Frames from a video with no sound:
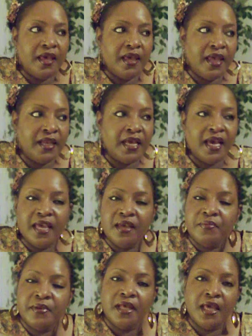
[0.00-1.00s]
and I have
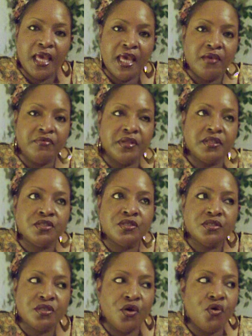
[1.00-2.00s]
been having
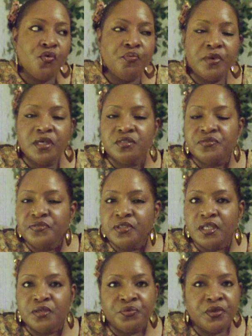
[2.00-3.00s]
so much
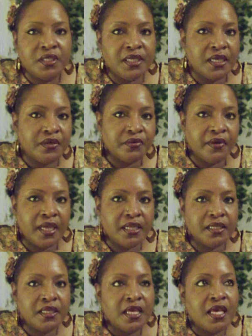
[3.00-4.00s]
fun redecorating,